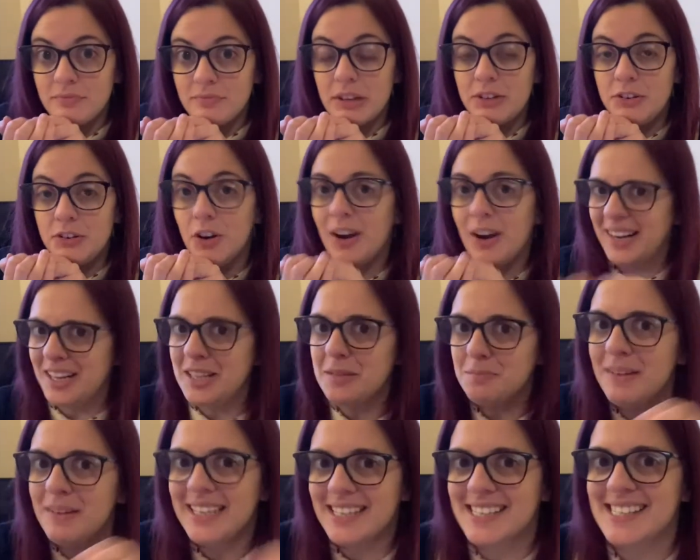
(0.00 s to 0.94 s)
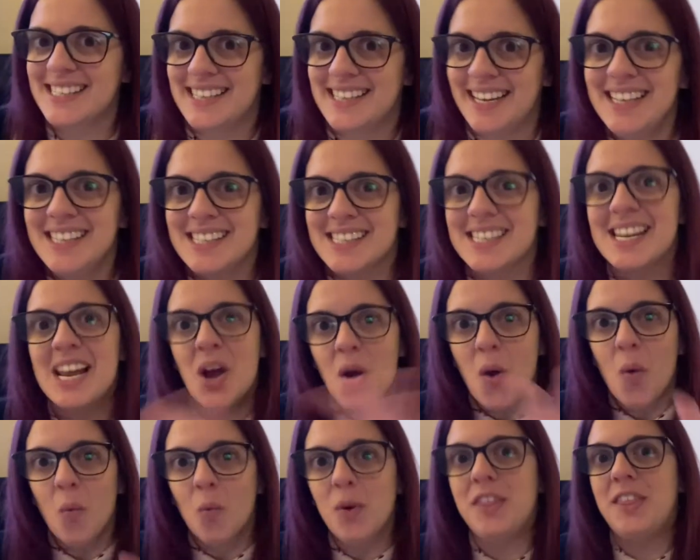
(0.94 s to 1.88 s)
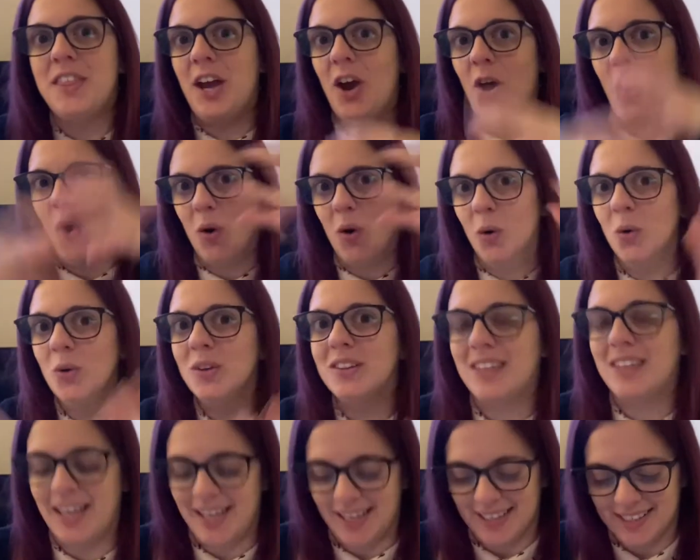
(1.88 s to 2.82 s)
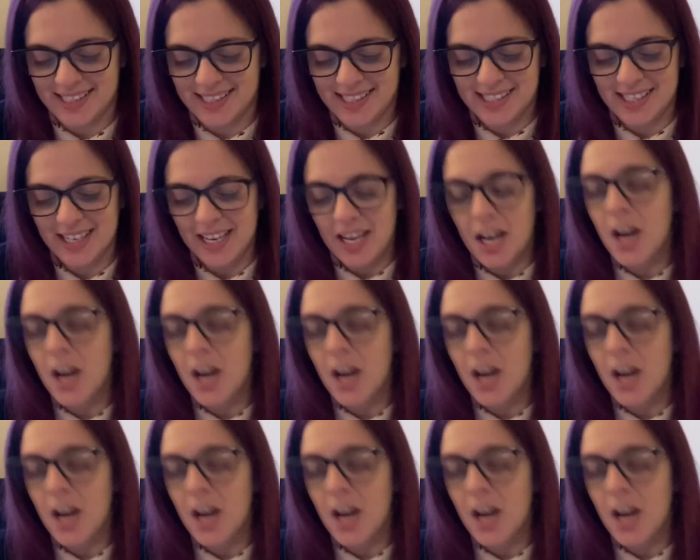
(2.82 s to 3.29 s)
you know, and it makes sense with the whole text.